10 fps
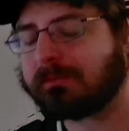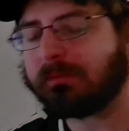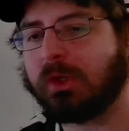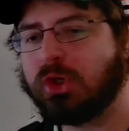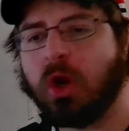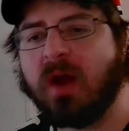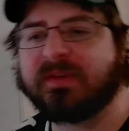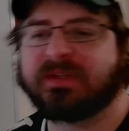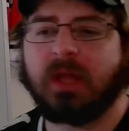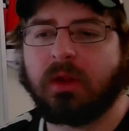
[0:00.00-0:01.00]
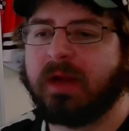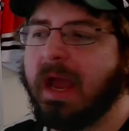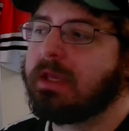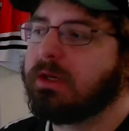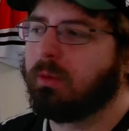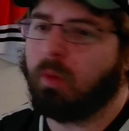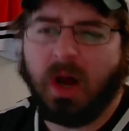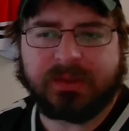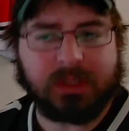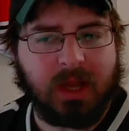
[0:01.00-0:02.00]
Yurov is another guy you want to
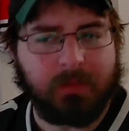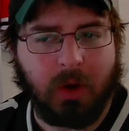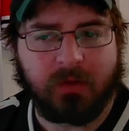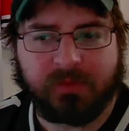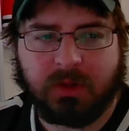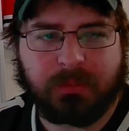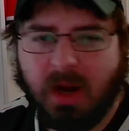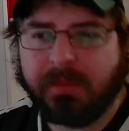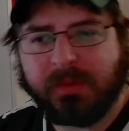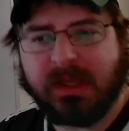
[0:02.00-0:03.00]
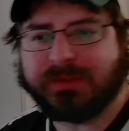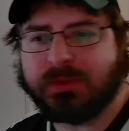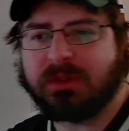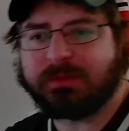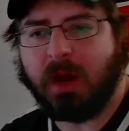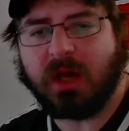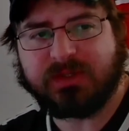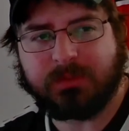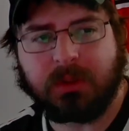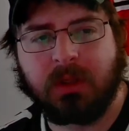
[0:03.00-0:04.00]
come over probably as soon as
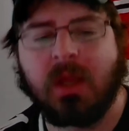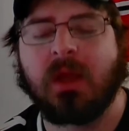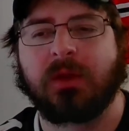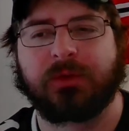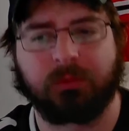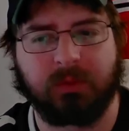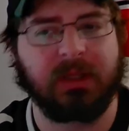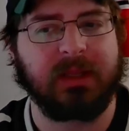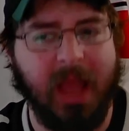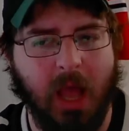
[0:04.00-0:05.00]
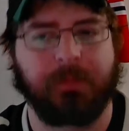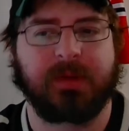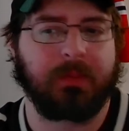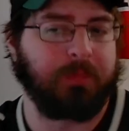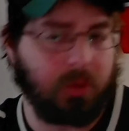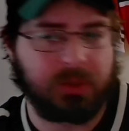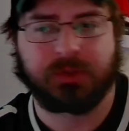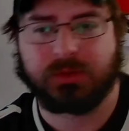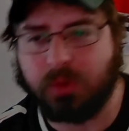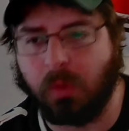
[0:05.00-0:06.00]
possible to really help you push
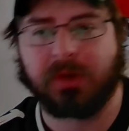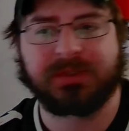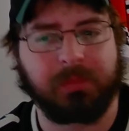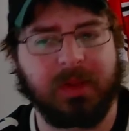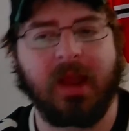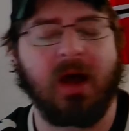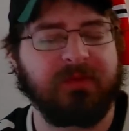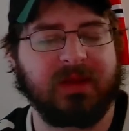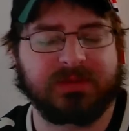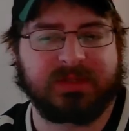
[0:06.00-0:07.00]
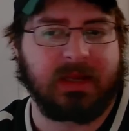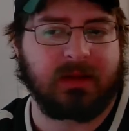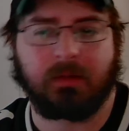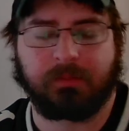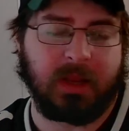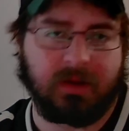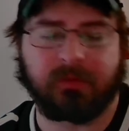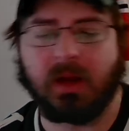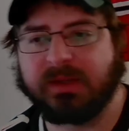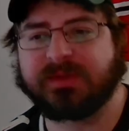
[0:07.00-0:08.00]
towards a playoff run
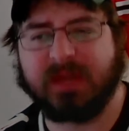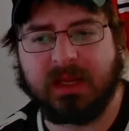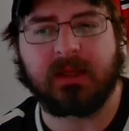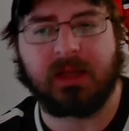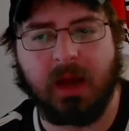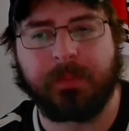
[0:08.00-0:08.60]
and Stanley Cup